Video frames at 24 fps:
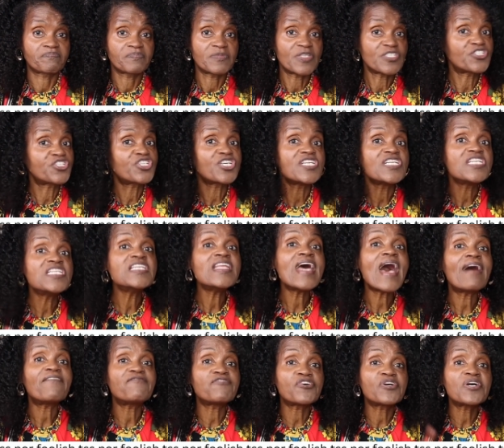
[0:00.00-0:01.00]
should
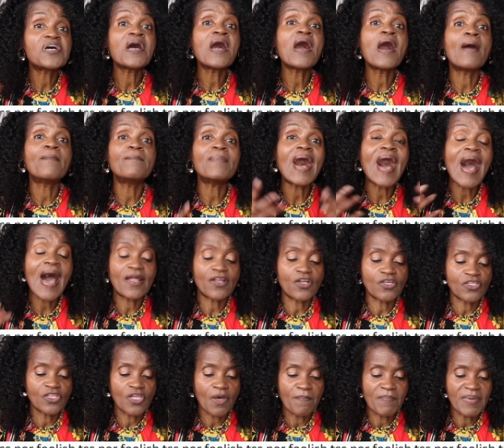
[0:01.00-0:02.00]
never come out
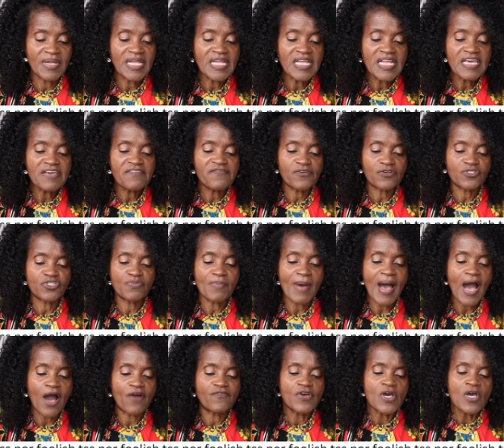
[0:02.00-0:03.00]
of the believer's
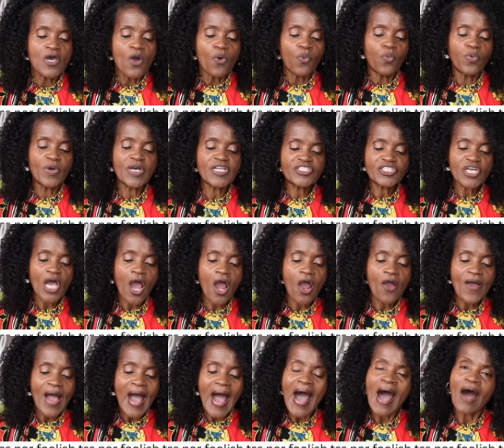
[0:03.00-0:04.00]
mouth, which
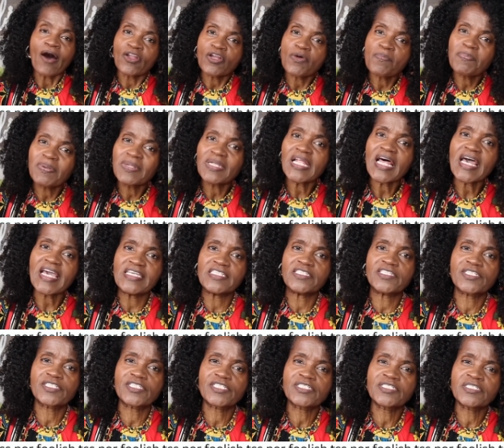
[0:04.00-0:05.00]
are out of
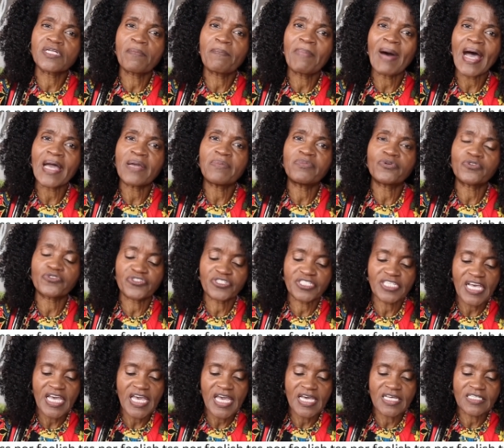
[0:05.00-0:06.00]
place, the Bible
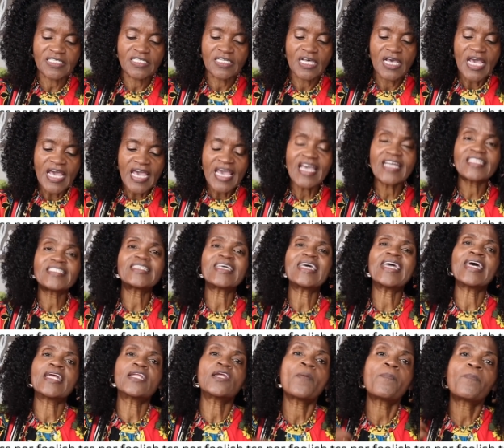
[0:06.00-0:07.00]
says. It's
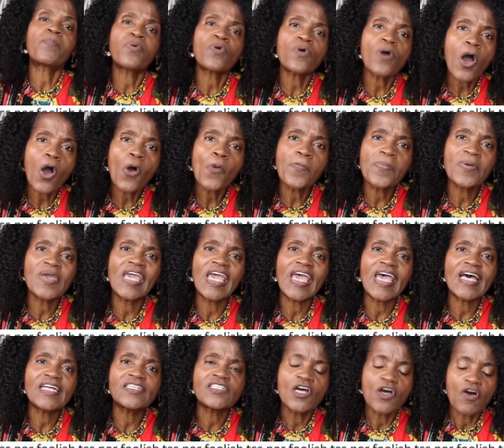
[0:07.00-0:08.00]

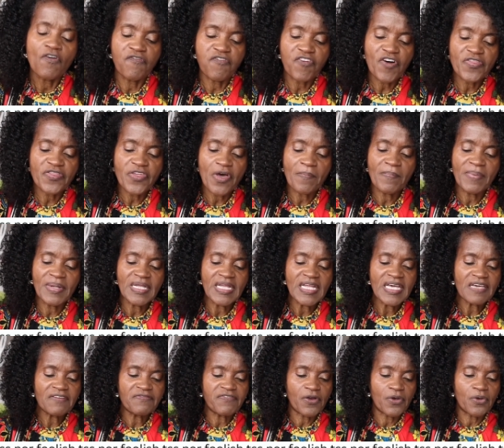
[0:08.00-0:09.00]
inappropriate for the
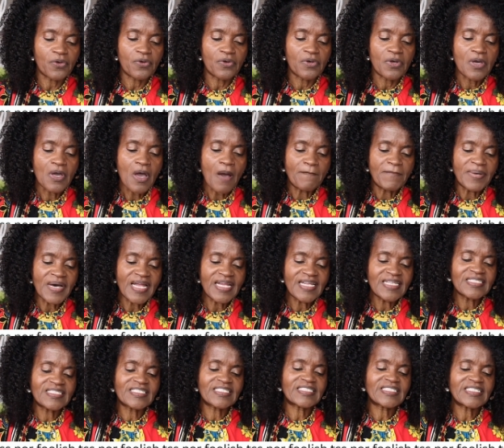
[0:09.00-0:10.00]
believer. But
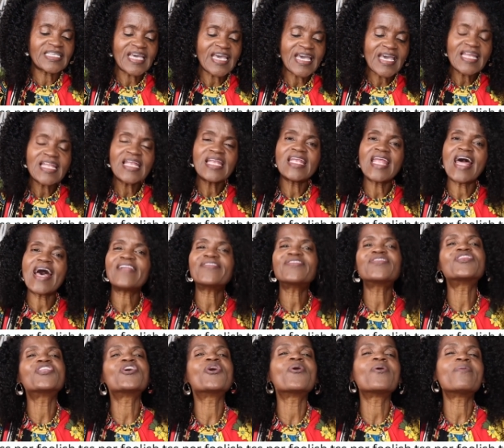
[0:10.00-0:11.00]
instead,
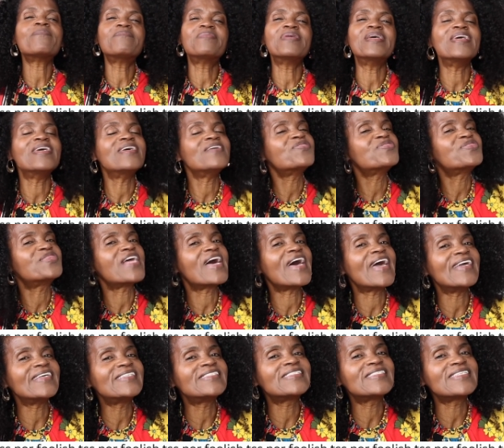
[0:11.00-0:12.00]
let there be
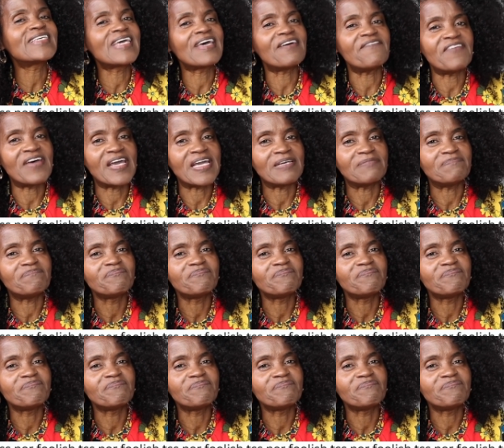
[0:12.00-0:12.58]
thanksgiving.